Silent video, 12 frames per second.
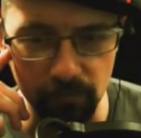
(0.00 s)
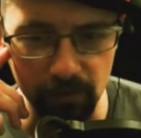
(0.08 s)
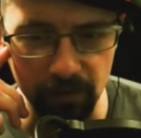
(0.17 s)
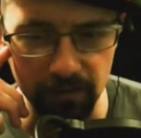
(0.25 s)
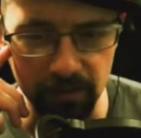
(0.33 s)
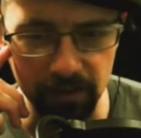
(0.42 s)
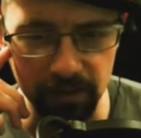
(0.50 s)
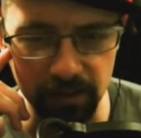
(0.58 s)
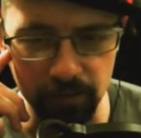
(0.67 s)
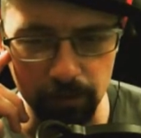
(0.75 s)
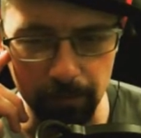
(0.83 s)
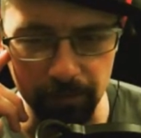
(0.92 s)
I think I need the
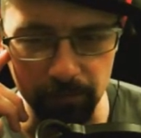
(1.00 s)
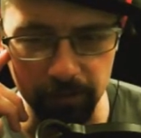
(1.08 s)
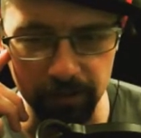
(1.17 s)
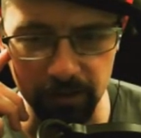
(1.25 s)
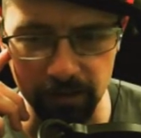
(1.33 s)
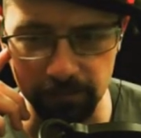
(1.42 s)
weapon with it.